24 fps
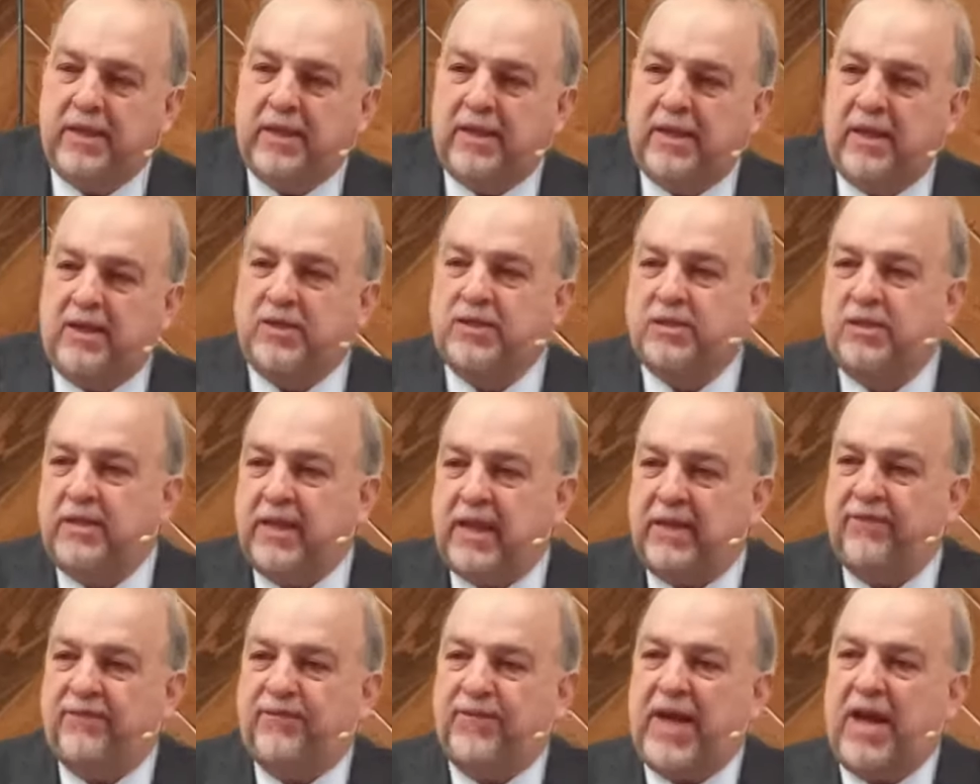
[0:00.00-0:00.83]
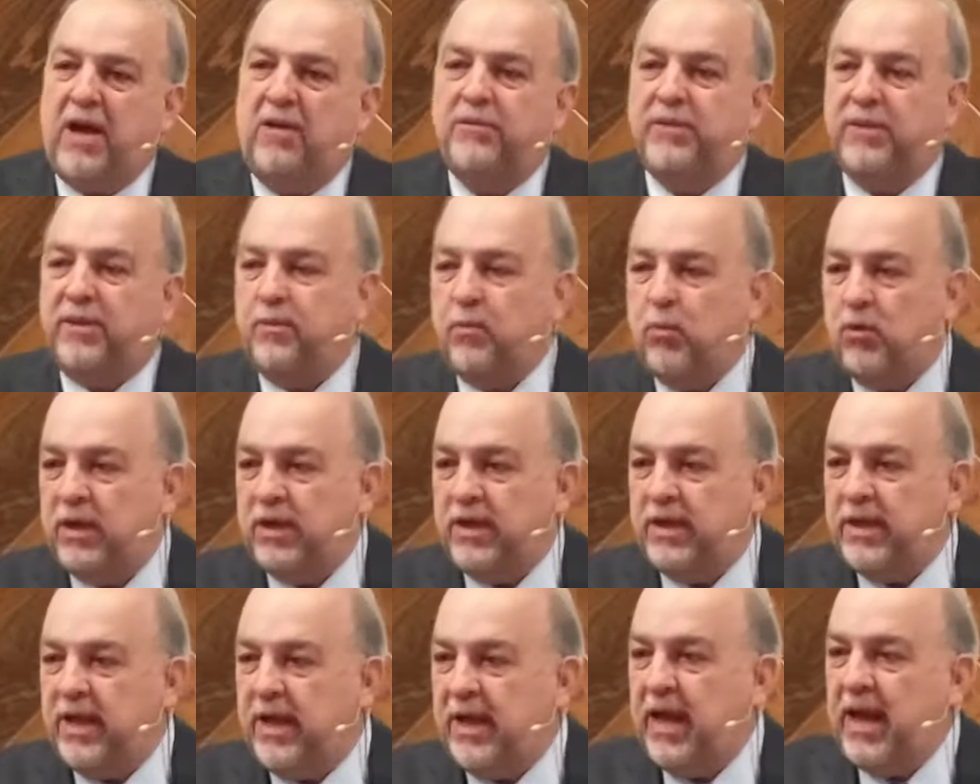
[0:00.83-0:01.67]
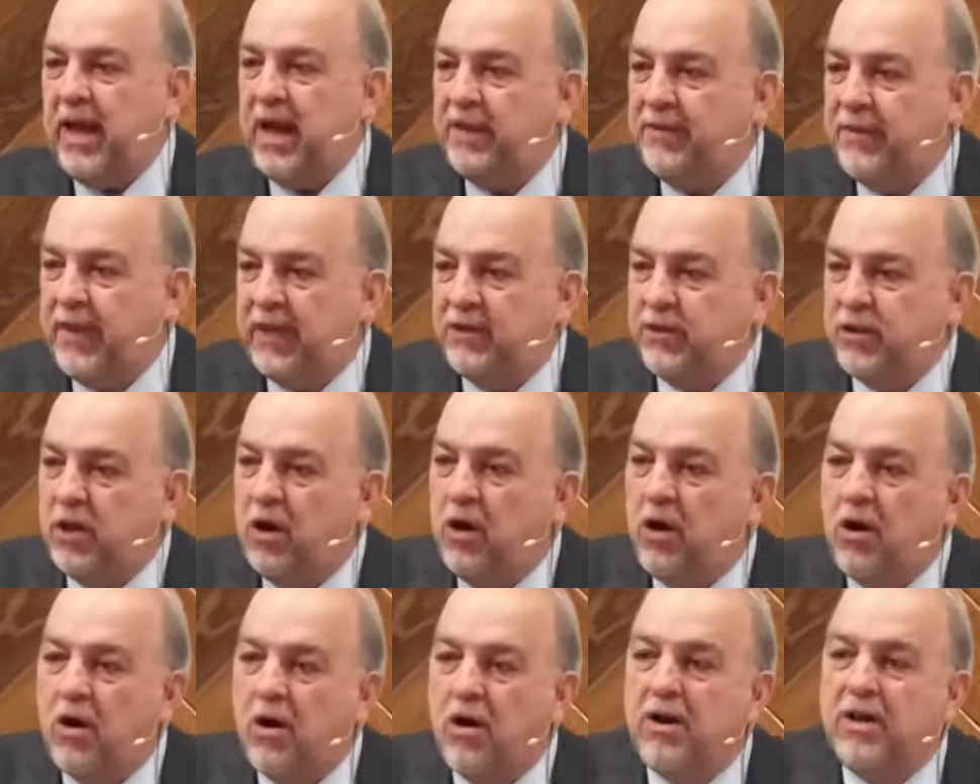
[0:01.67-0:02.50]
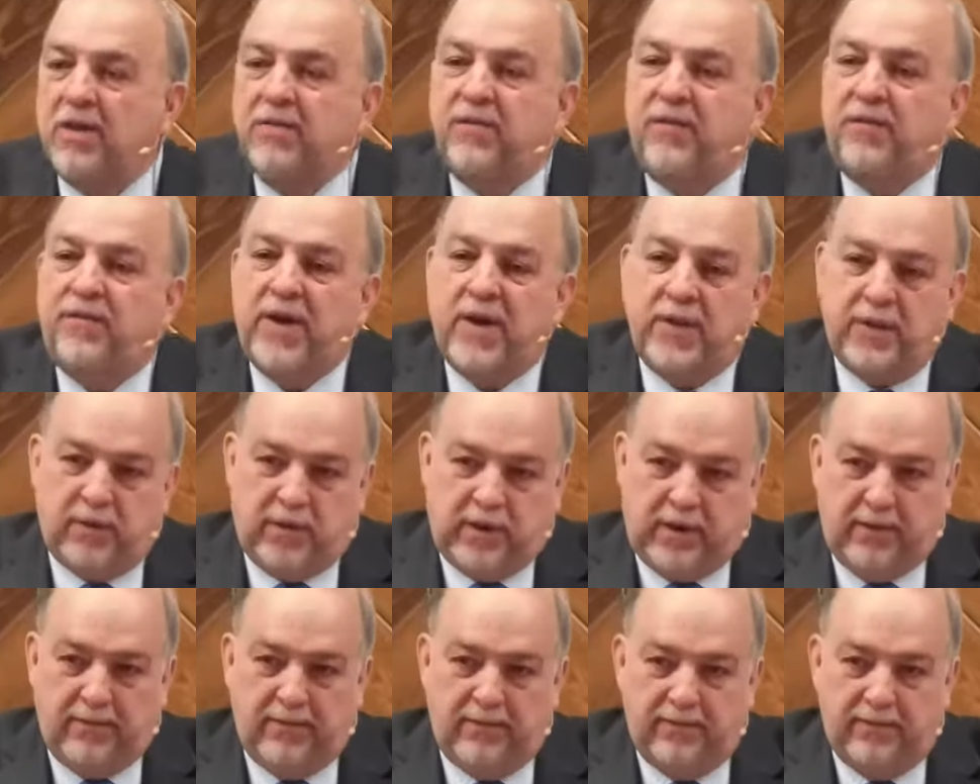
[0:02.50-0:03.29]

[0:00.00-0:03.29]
And so they found him one day and they tarred and feathered him.